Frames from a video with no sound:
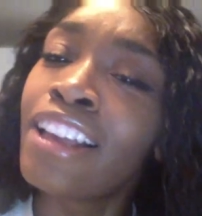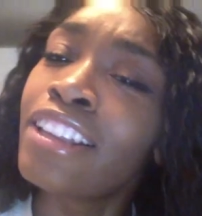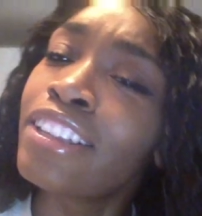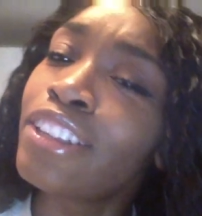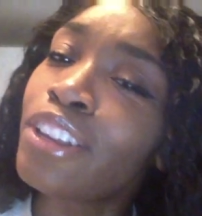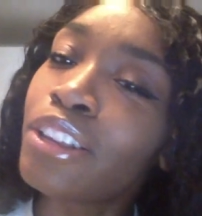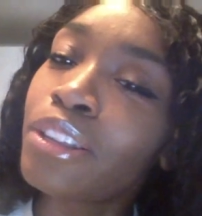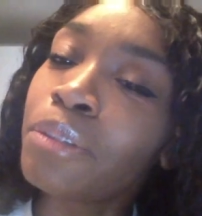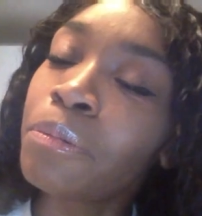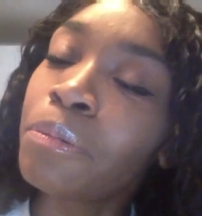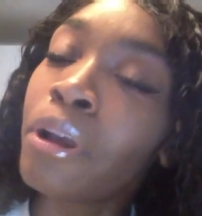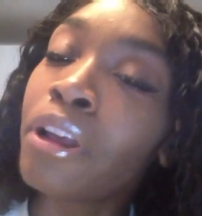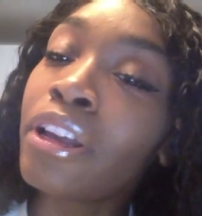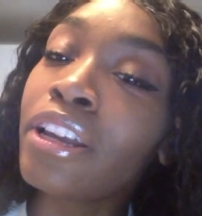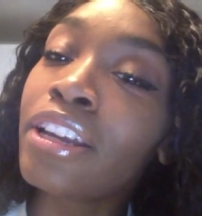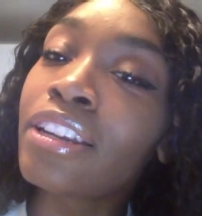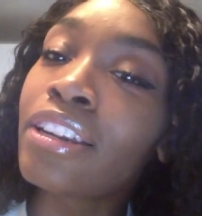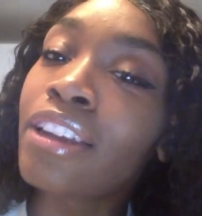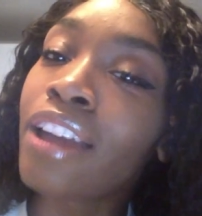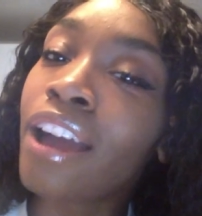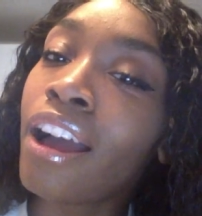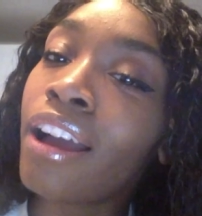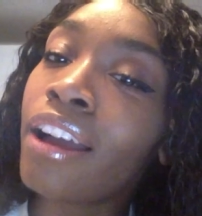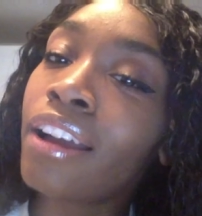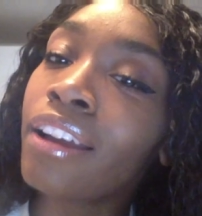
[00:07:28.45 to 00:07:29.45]
So it's probably
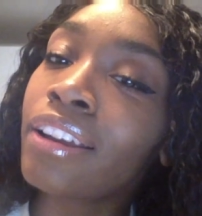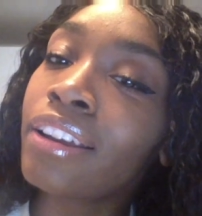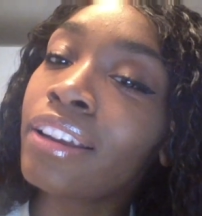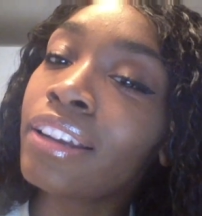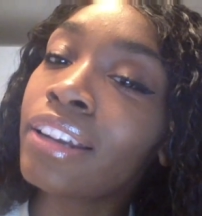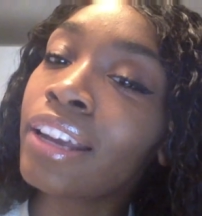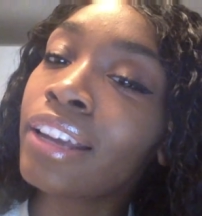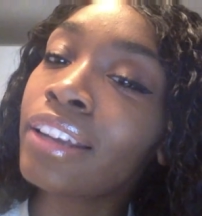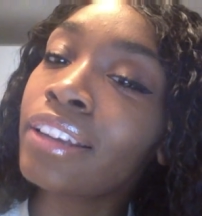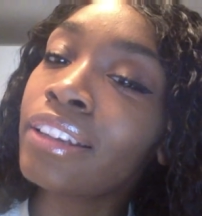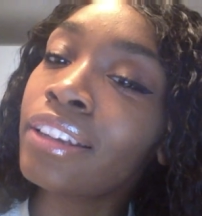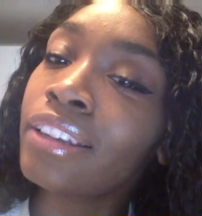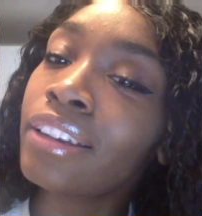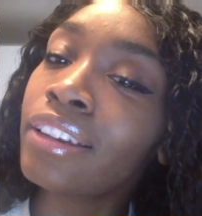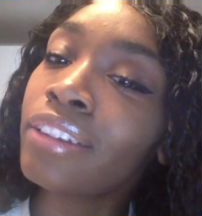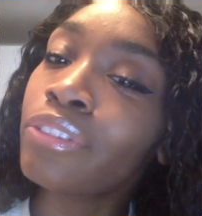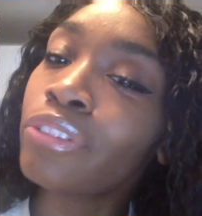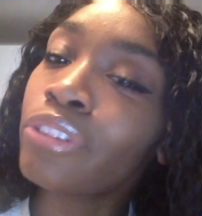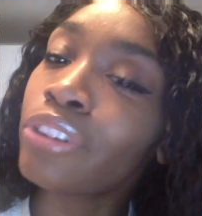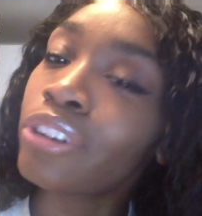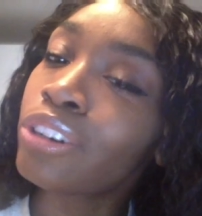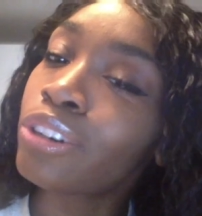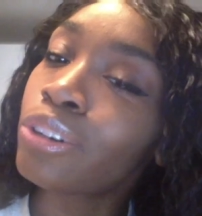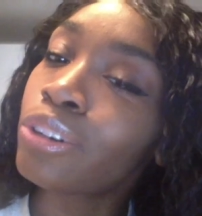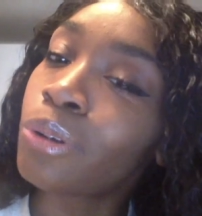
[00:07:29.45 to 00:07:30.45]
not a good idea
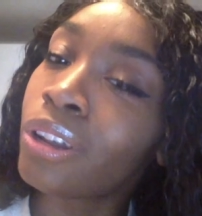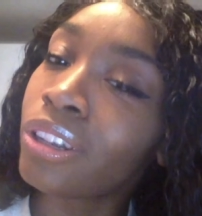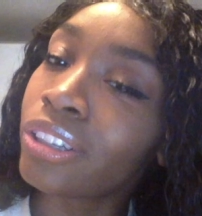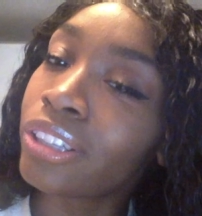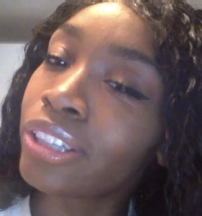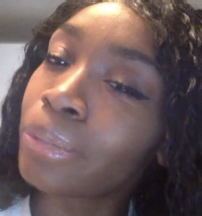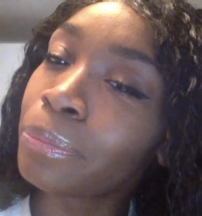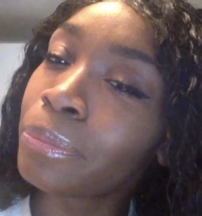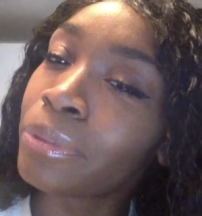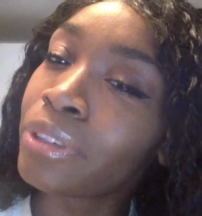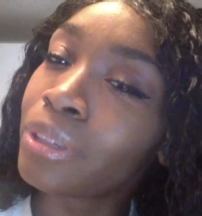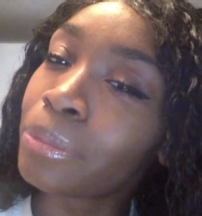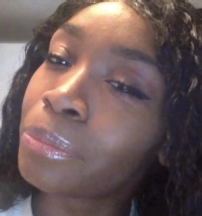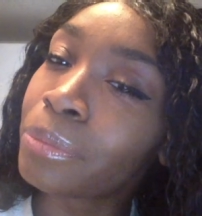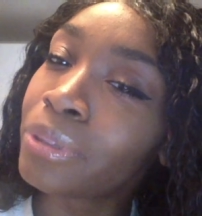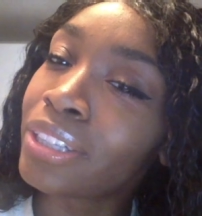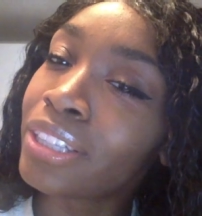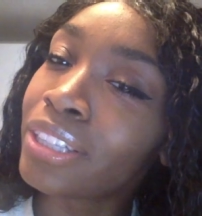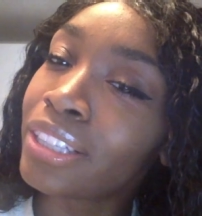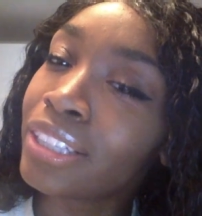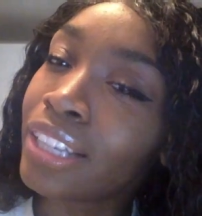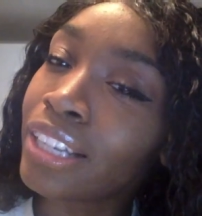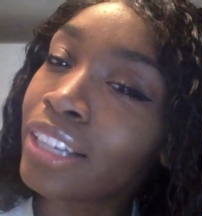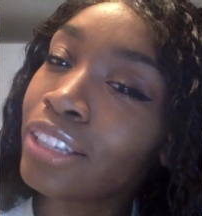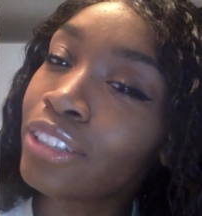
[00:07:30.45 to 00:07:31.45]
for her to waltz up in the
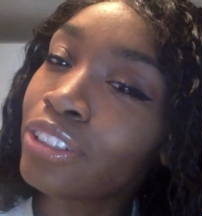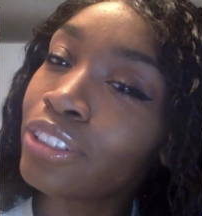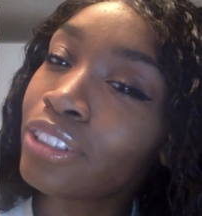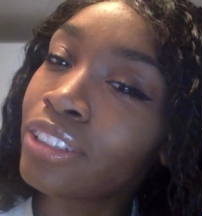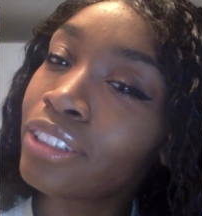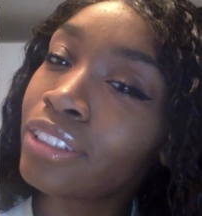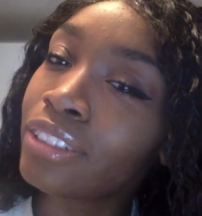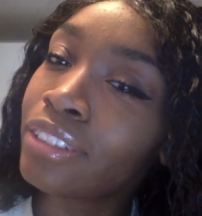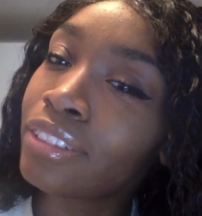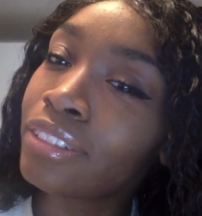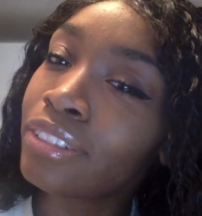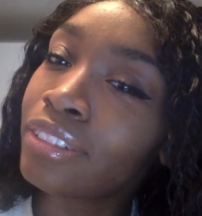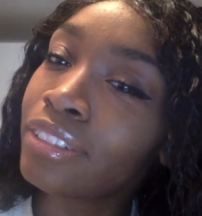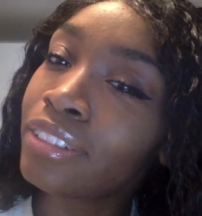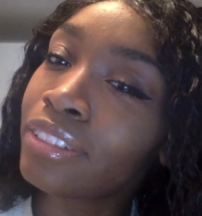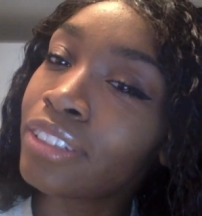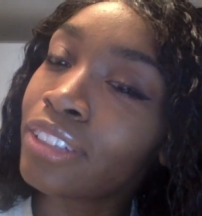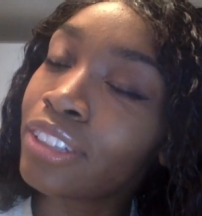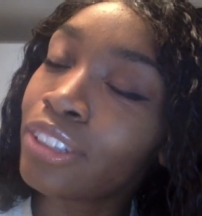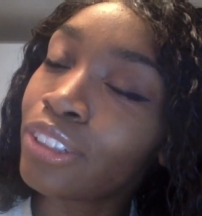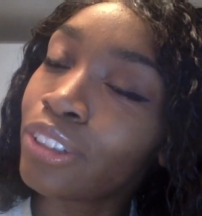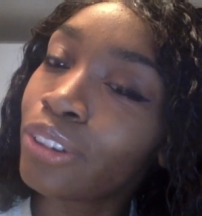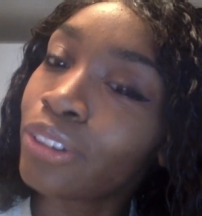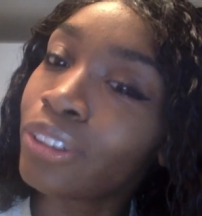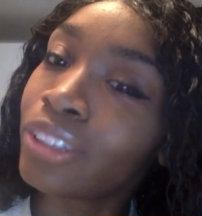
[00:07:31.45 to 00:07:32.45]
police station,
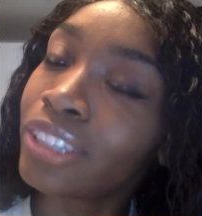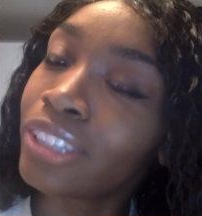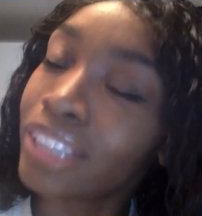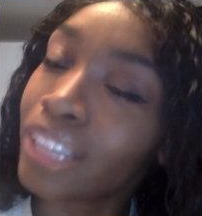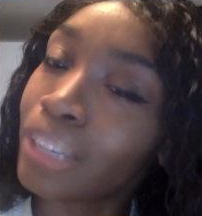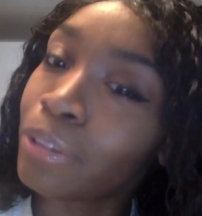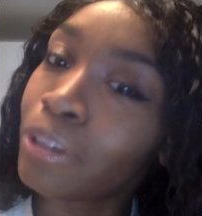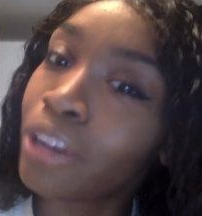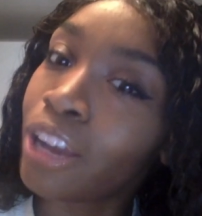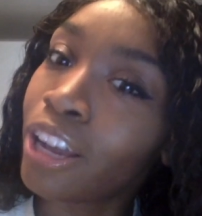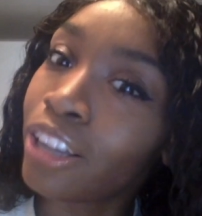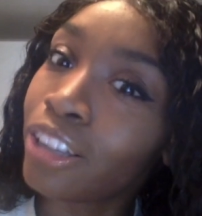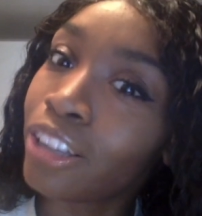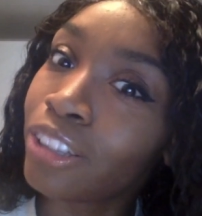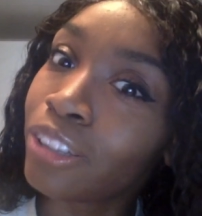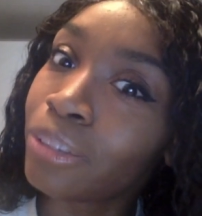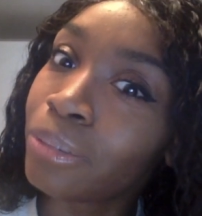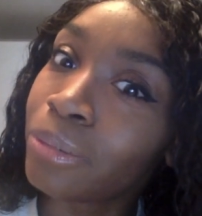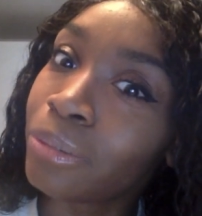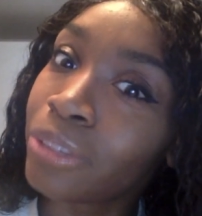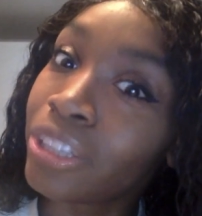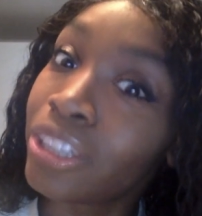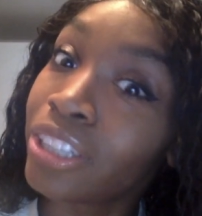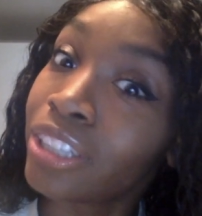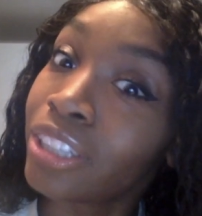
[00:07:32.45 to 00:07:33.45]
you know, in the same
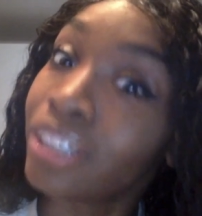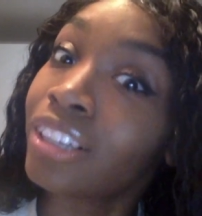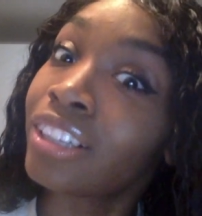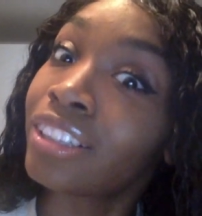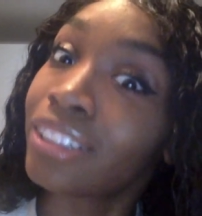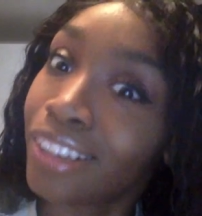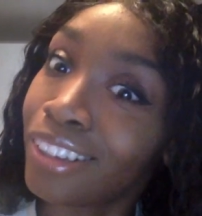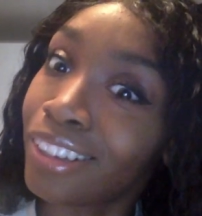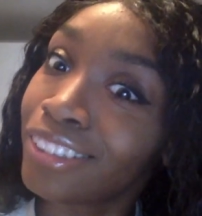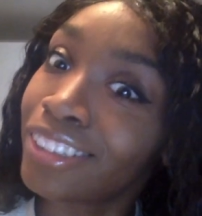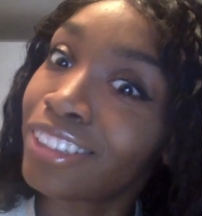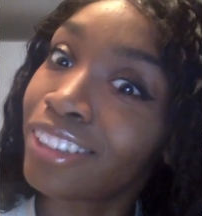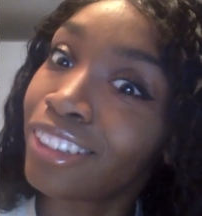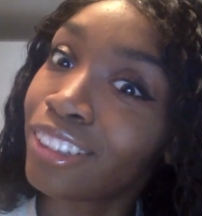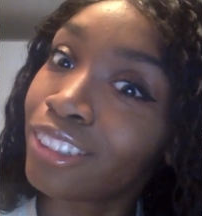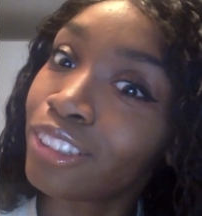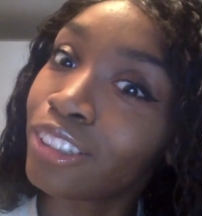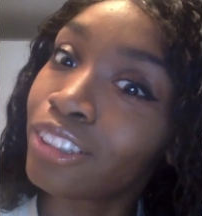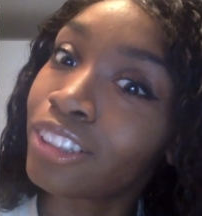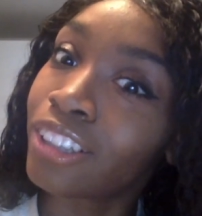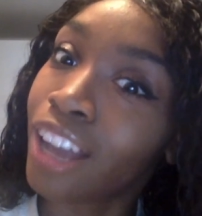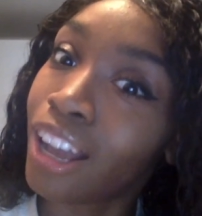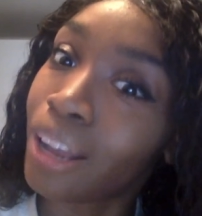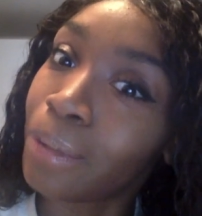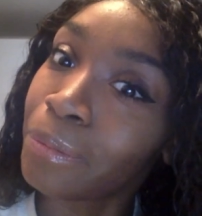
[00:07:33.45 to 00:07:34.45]
costume she's assaulted all
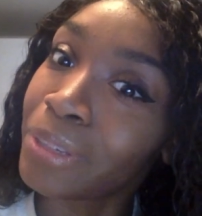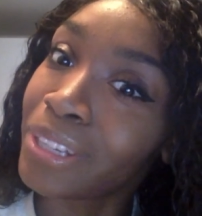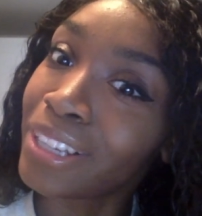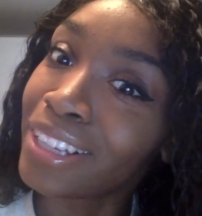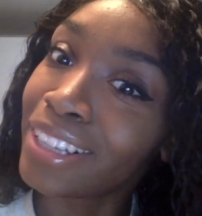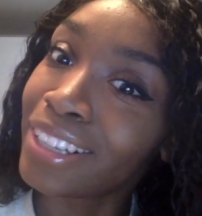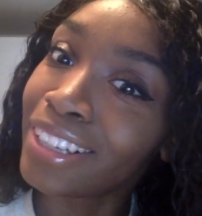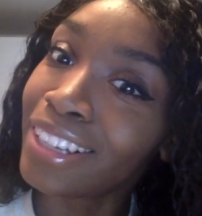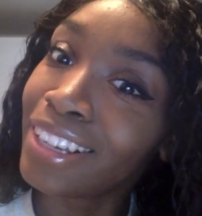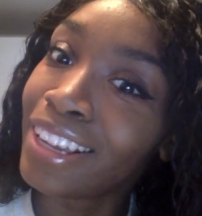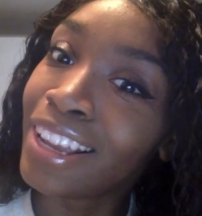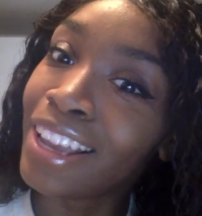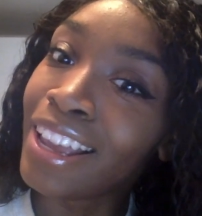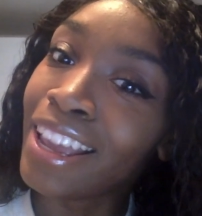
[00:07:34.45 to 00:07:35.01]
those cops in.